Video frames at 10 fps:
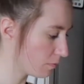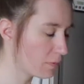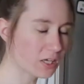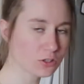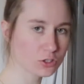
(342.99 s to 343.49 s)

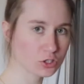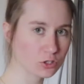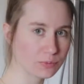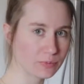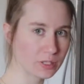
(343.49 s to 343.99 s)
milk
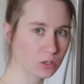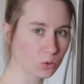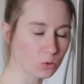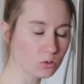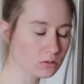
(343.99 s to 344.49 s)
should be
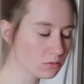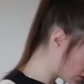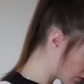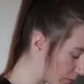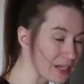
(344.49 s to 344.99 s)
cooled.
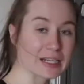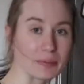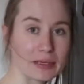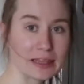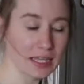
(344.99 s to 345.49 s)
I'm gonna
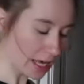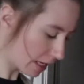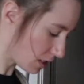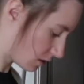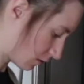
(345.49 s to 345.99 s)
beat the egg.